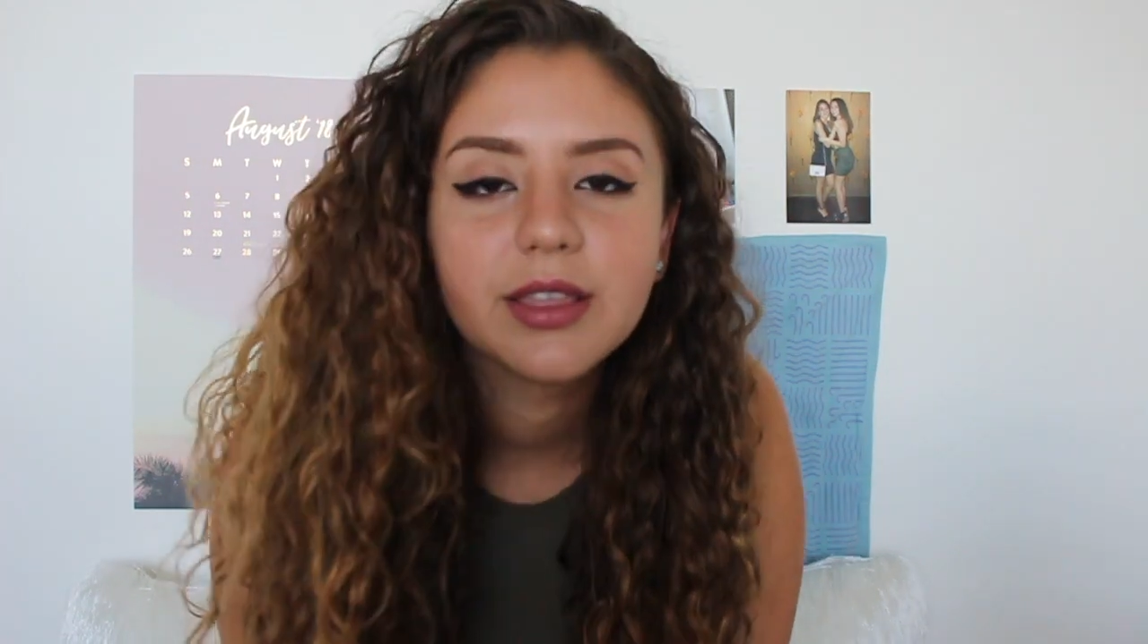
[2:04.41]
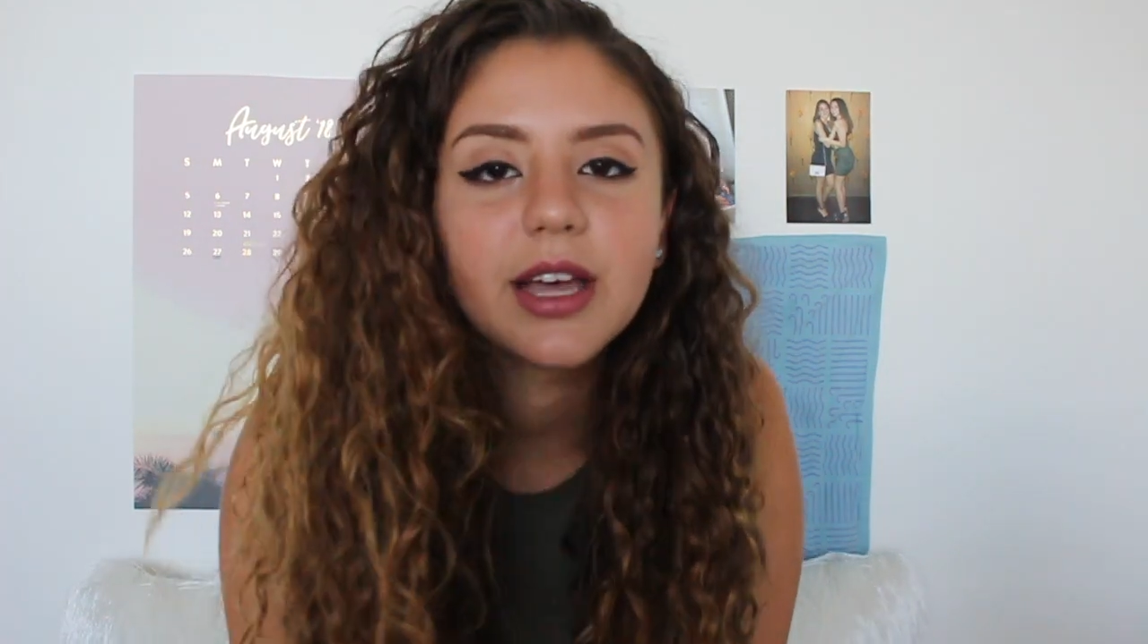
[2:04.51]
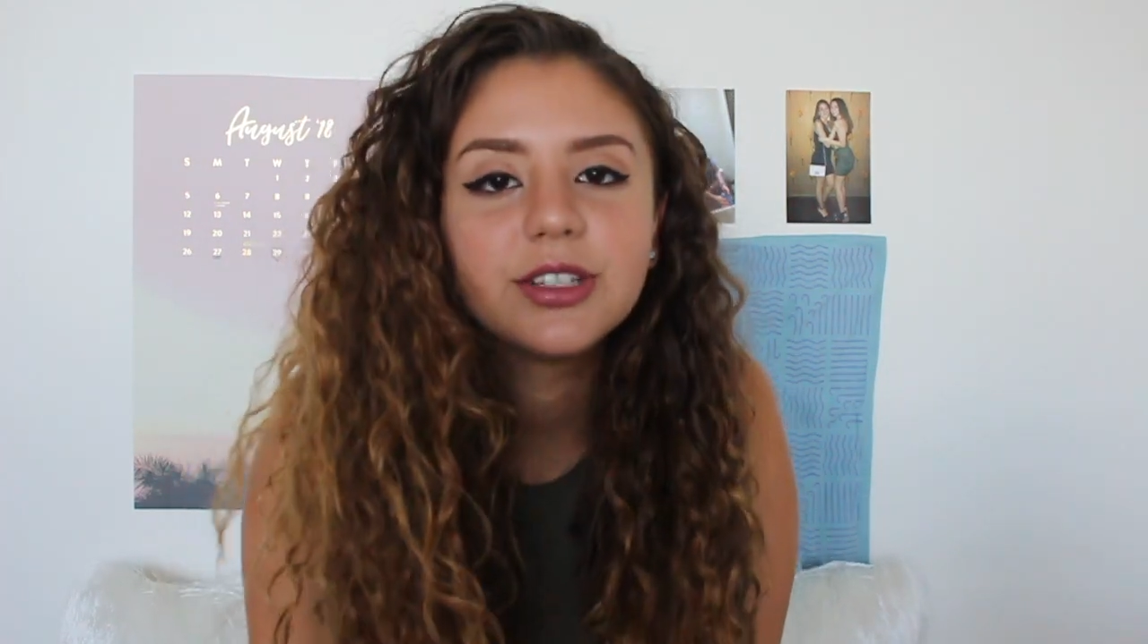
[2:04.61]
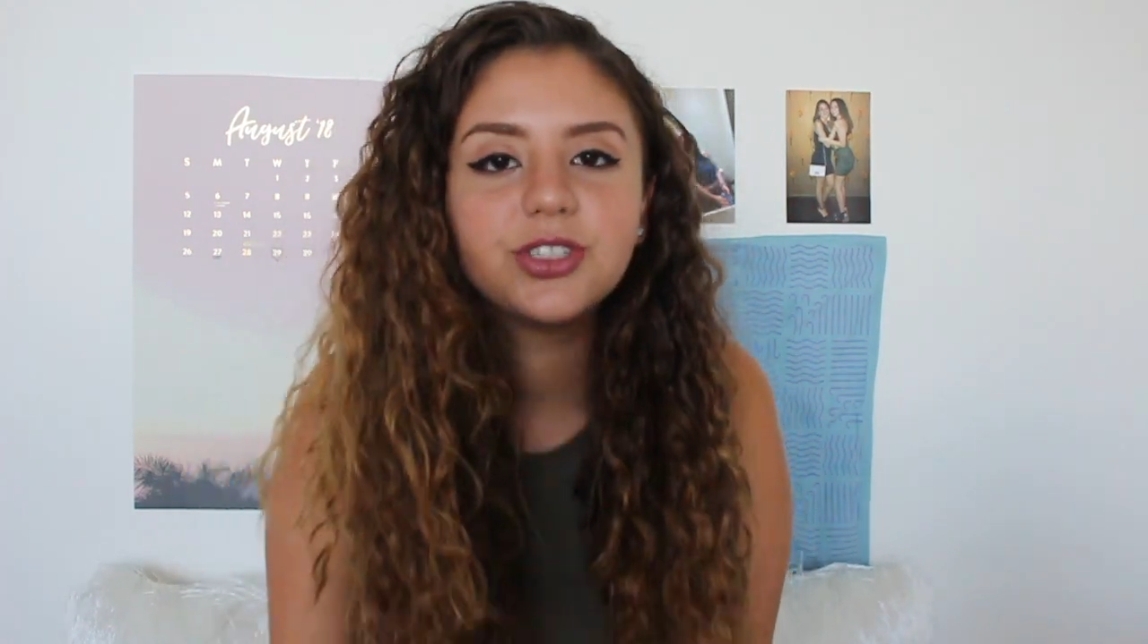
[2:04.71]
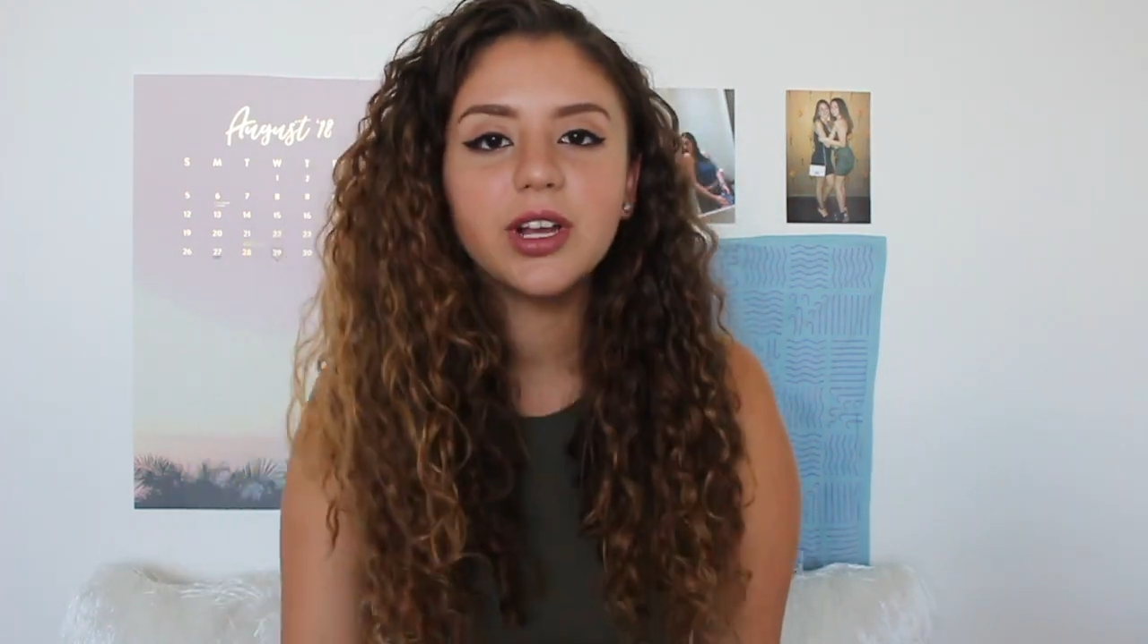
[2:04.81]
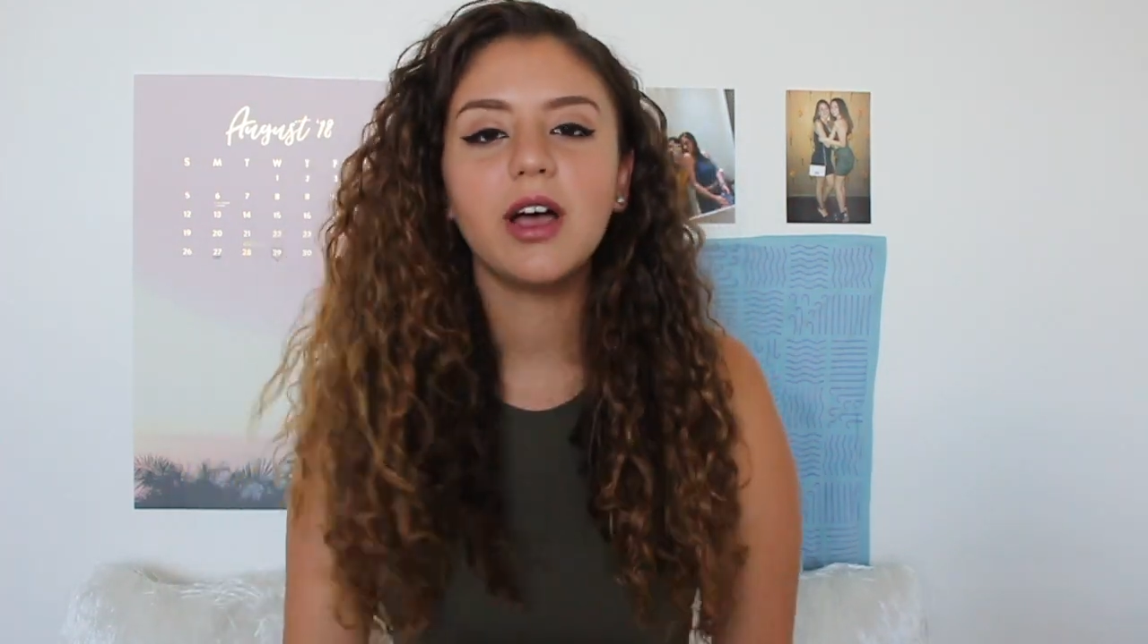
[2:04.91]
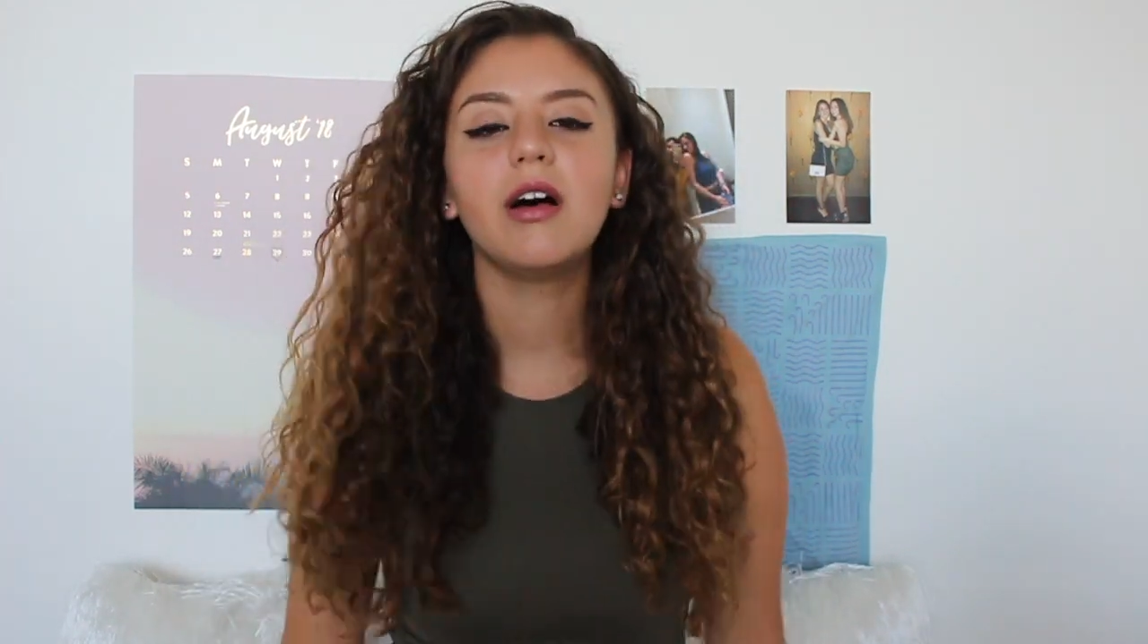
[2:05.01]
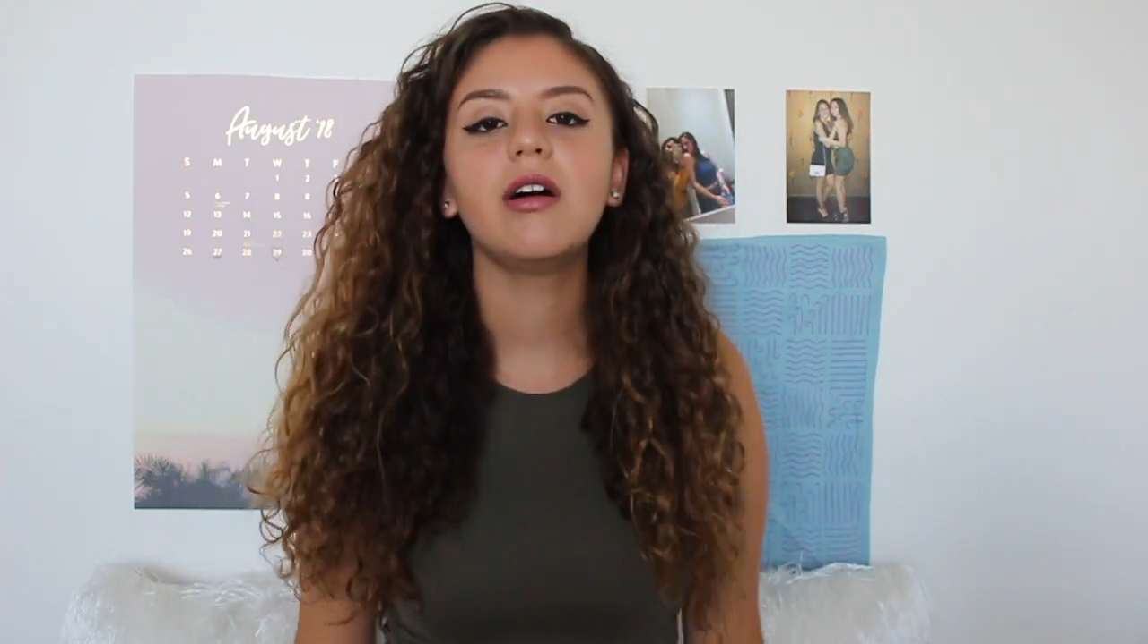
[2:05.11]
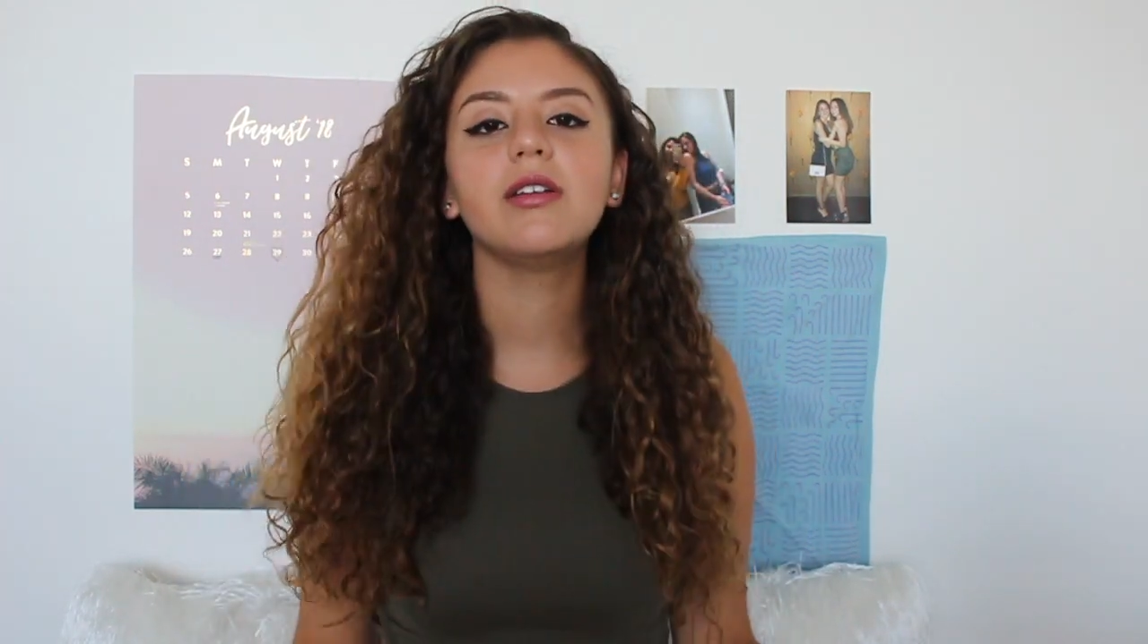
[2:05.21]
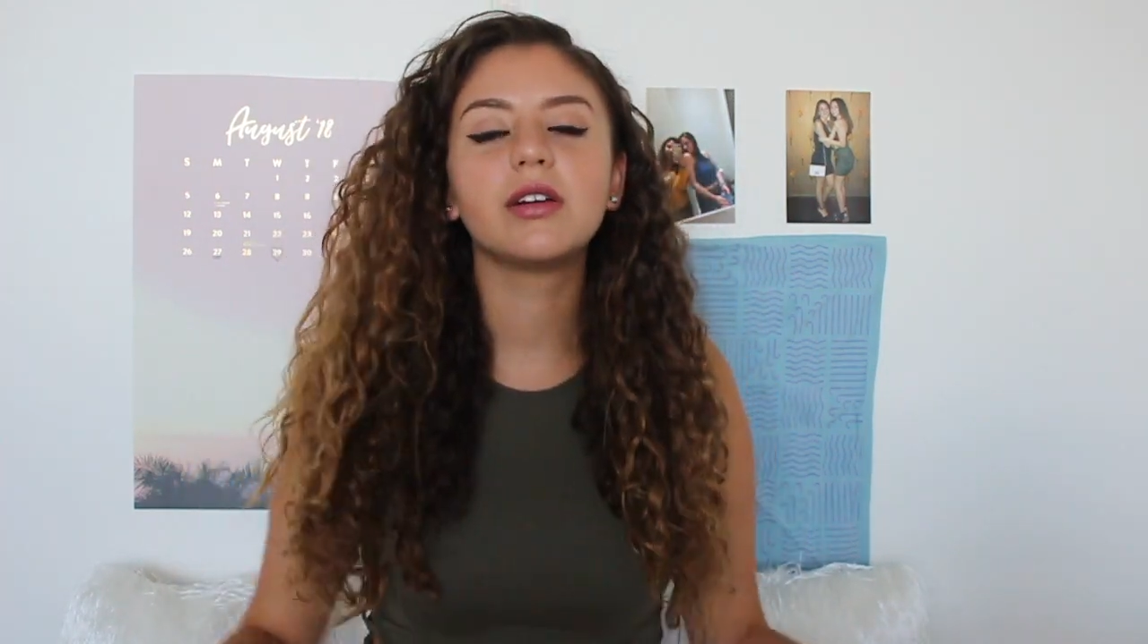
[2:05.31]
that
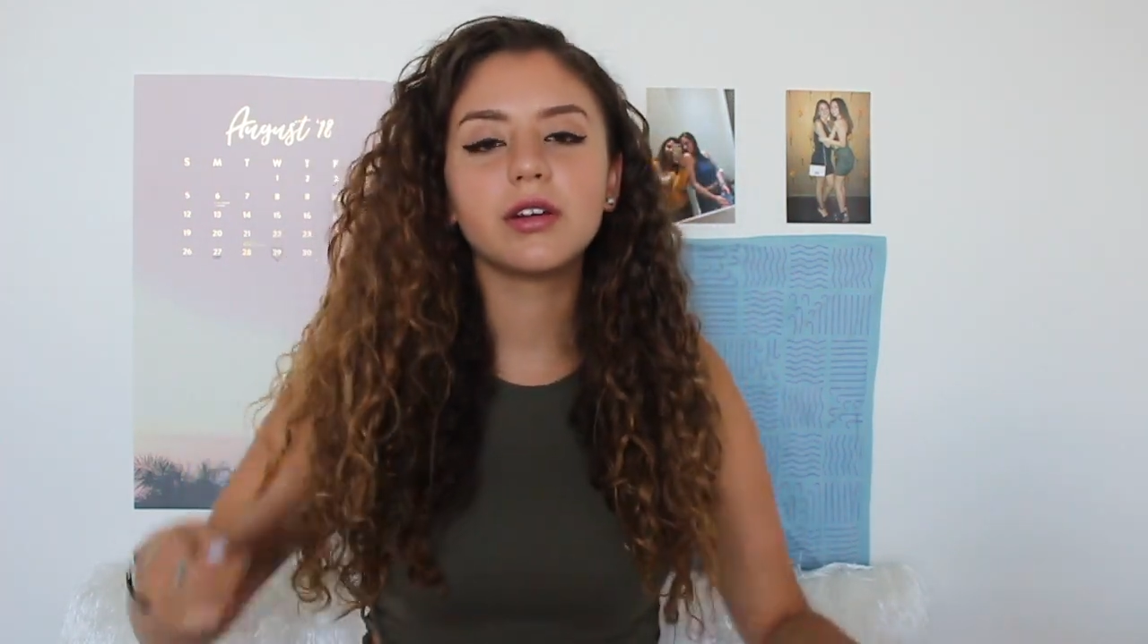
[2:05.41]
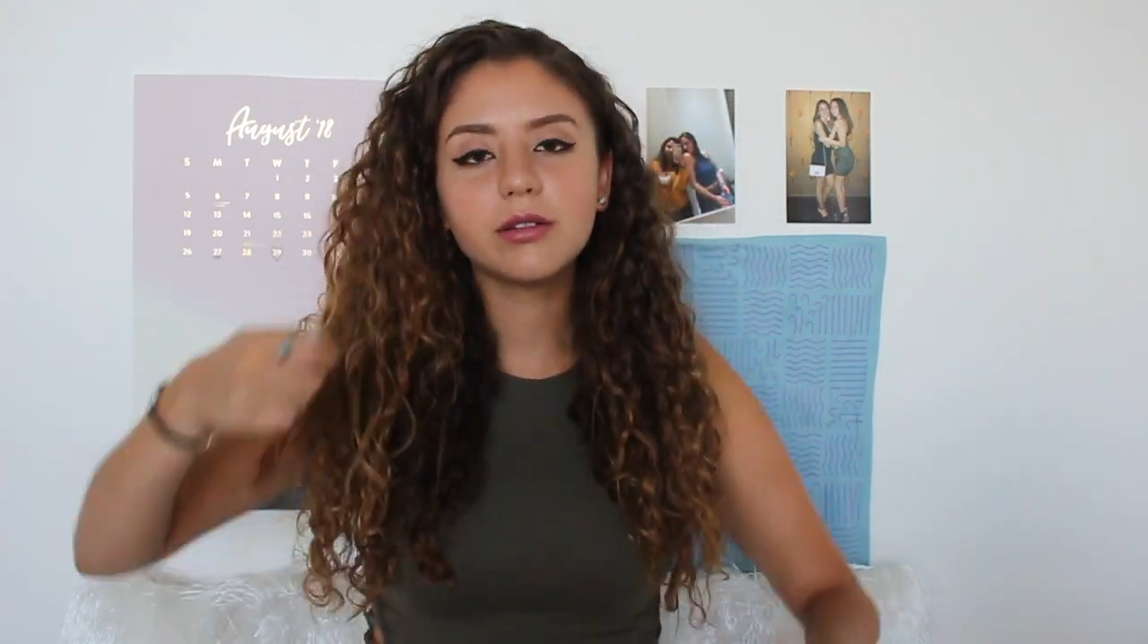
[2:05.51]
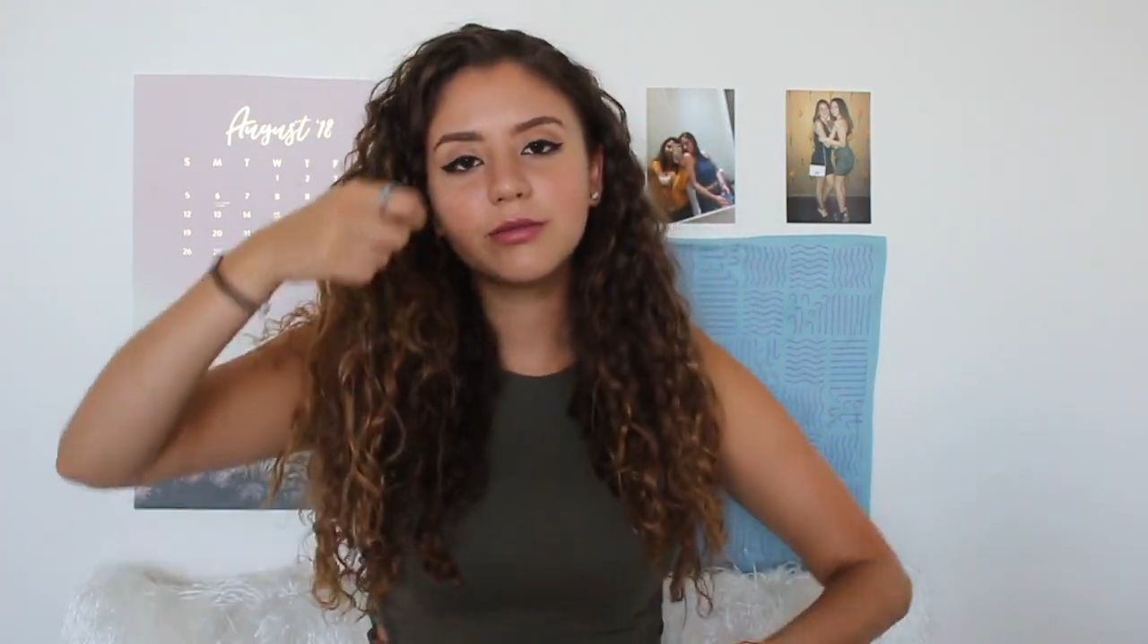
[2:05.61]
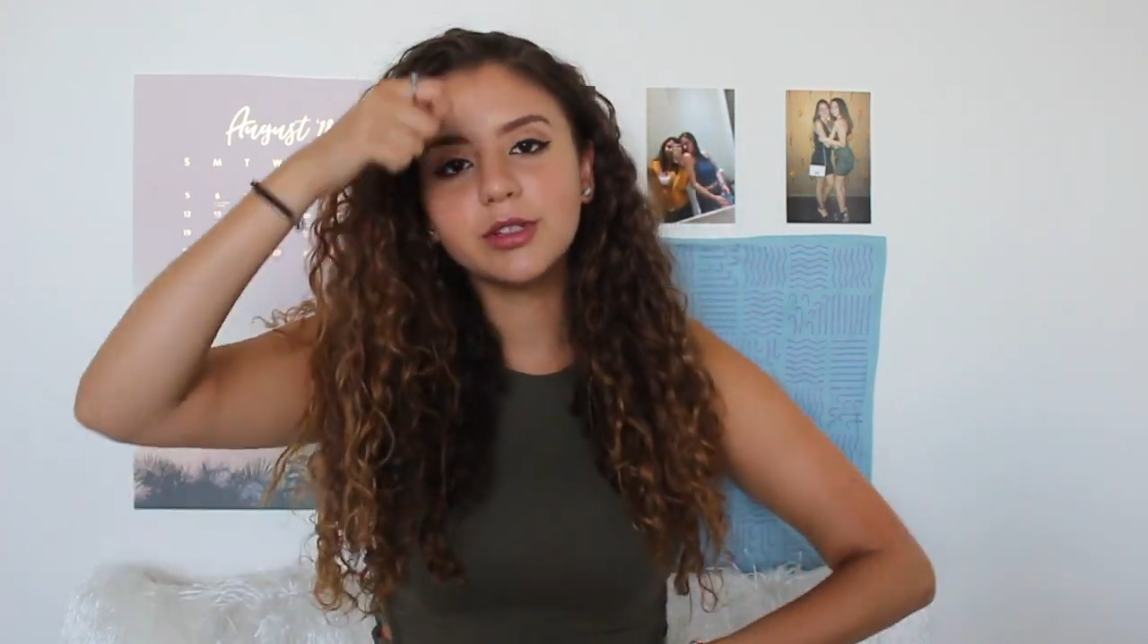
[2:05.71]
gel or